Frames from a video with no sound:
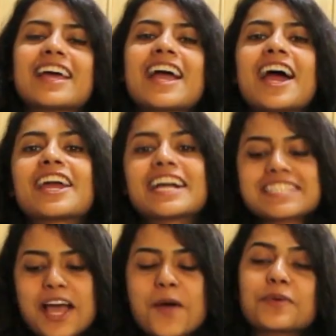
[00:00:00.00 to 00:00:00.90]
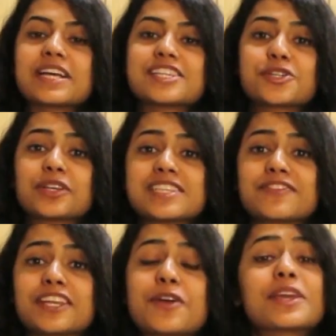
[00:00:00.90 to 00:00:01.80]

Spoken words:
Alright guys, I hope you guys enjoyed this video.